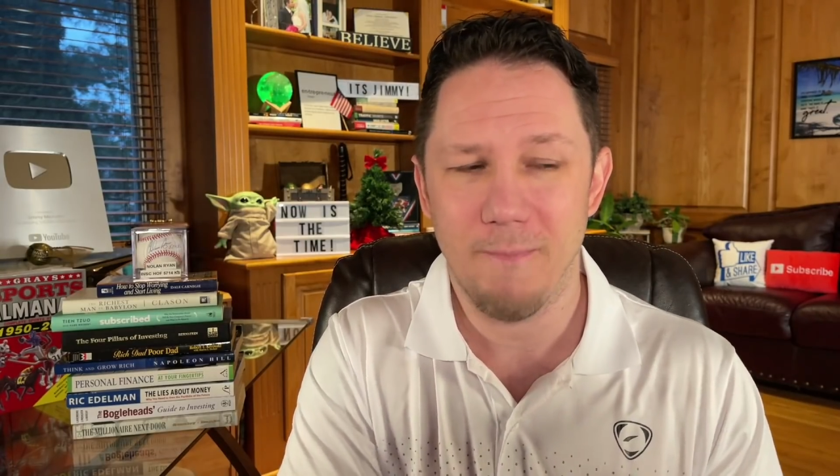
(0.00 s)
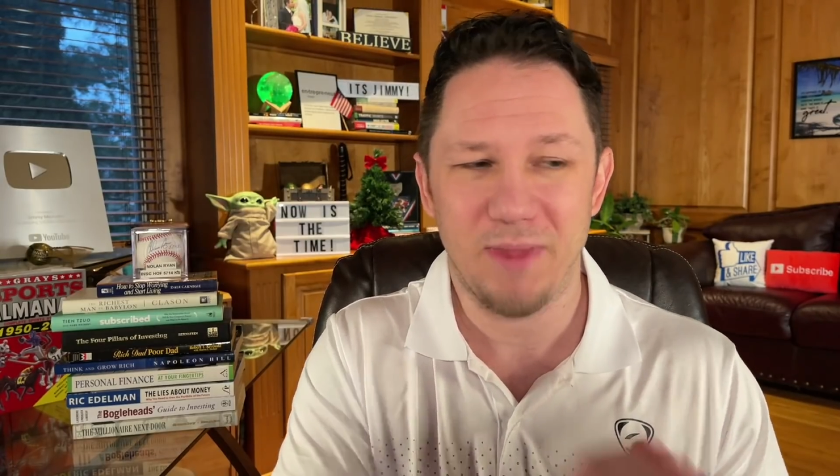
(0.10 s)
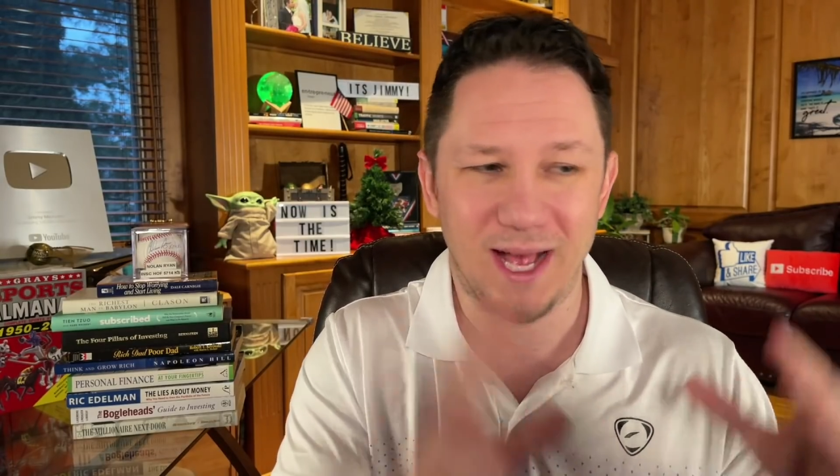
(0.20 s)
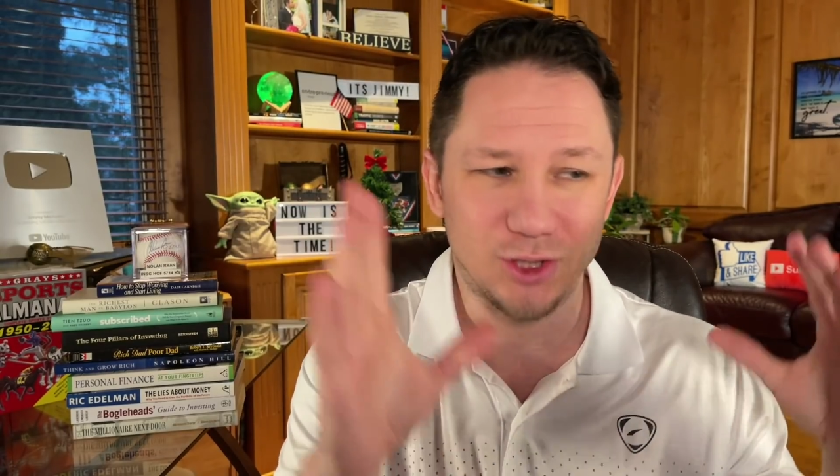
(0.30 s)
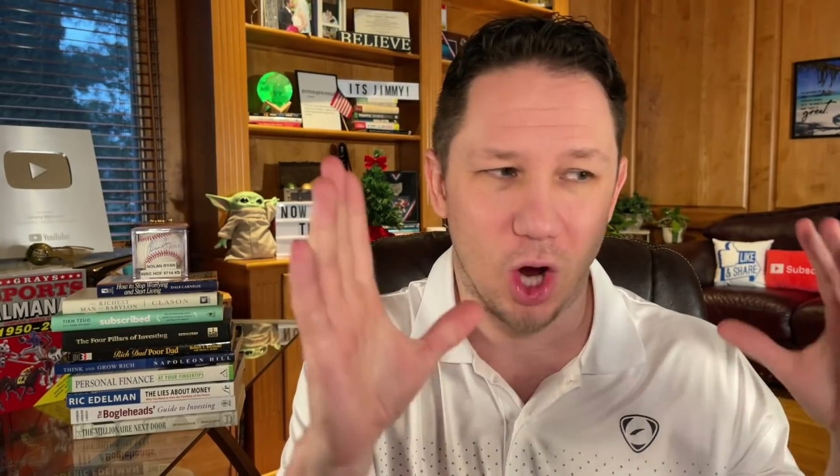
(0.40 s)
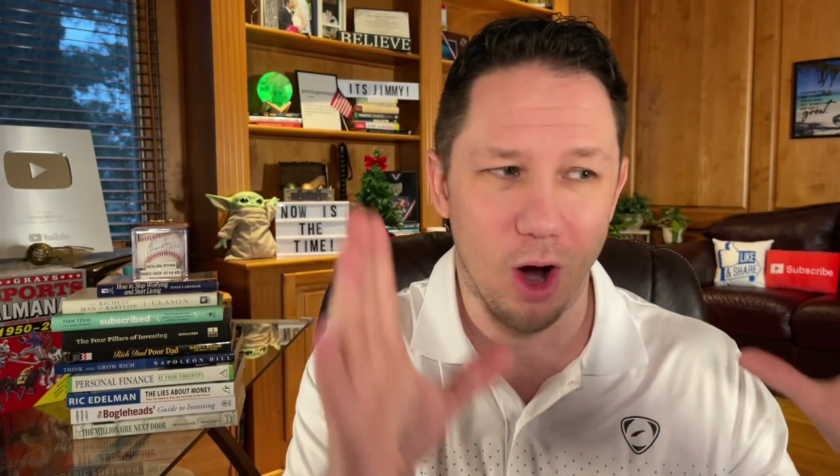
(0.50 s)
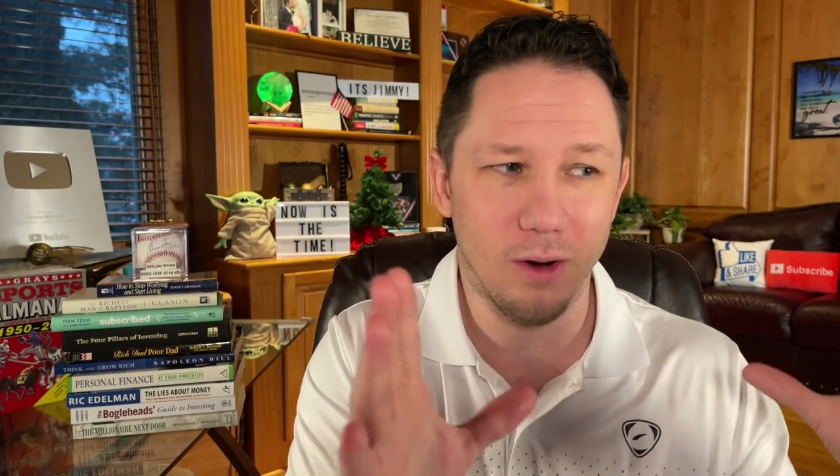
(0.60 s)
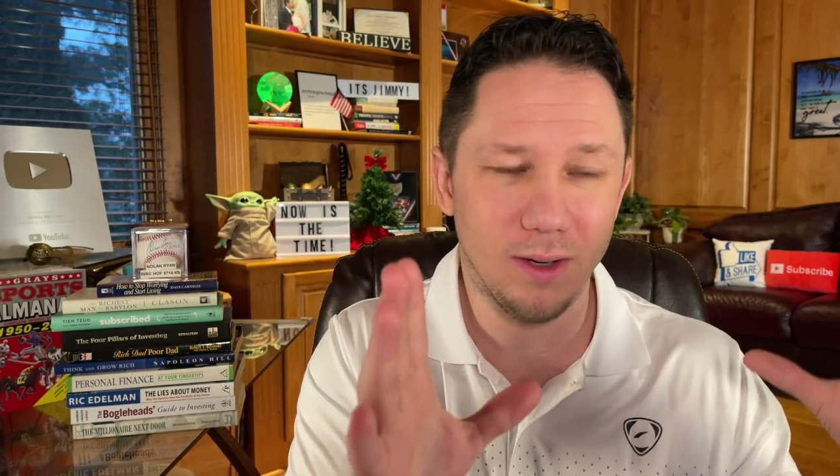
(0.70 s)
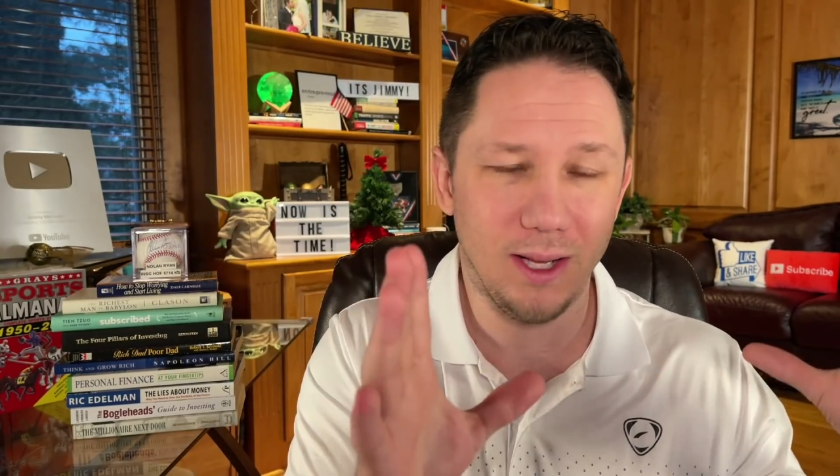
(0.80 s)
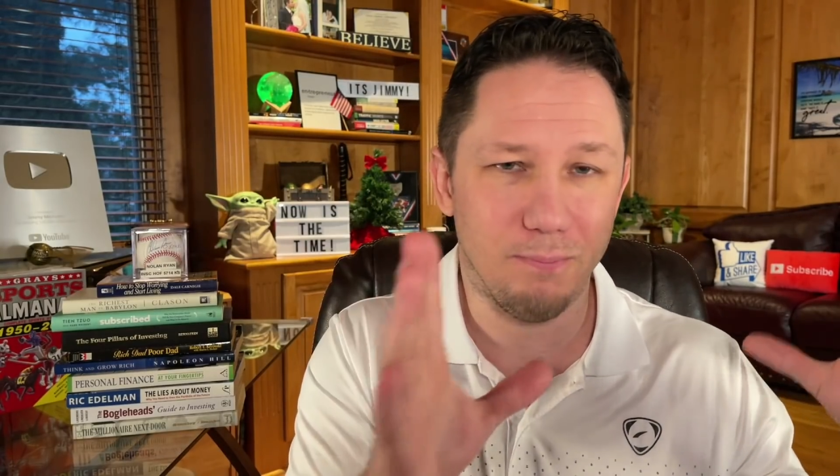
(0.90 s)
has
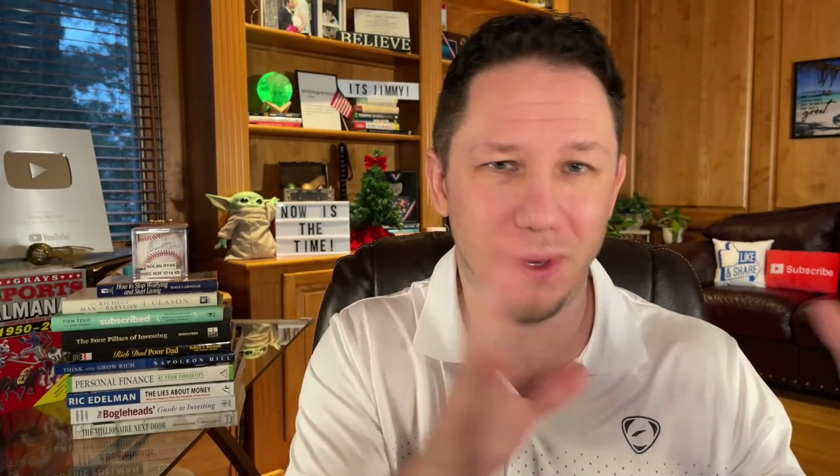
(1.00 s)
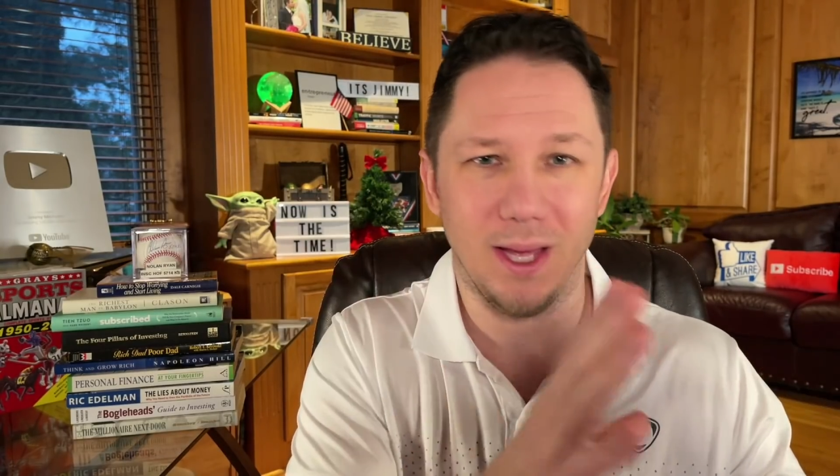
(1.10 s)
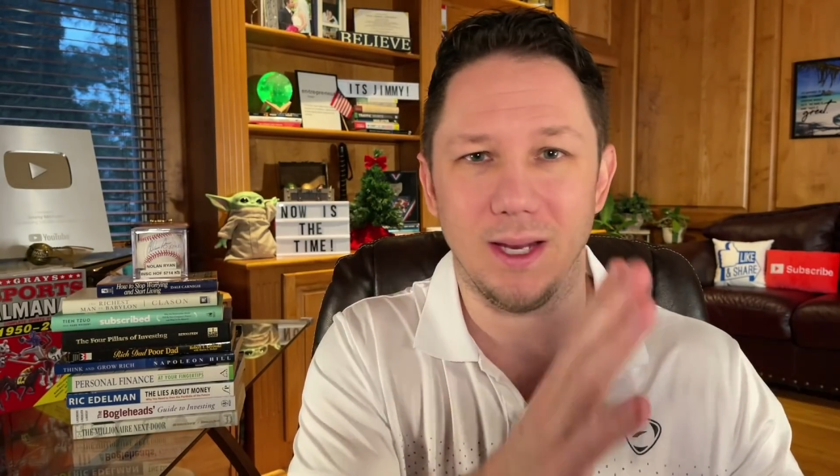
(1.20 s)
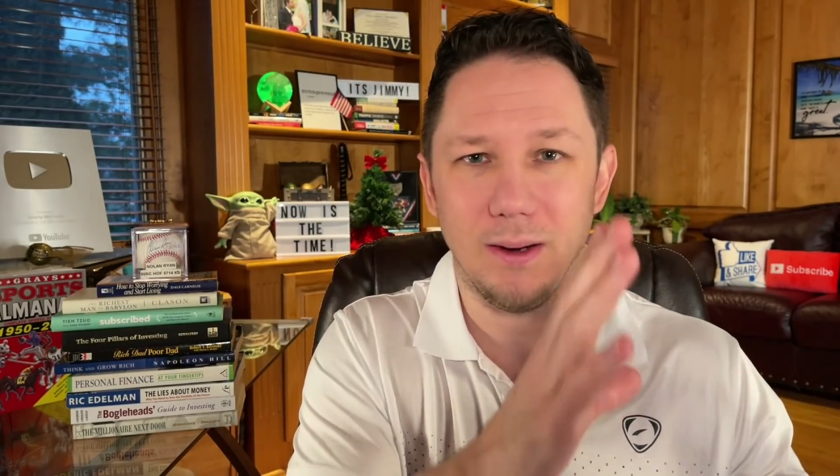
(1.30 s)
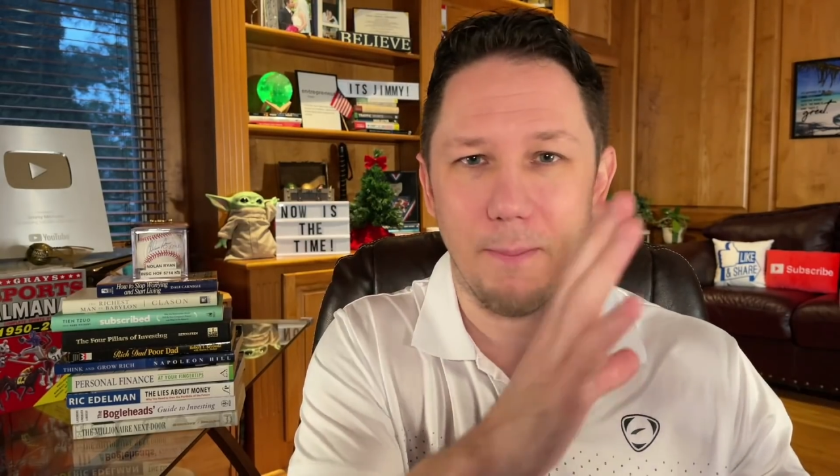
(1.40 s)
already been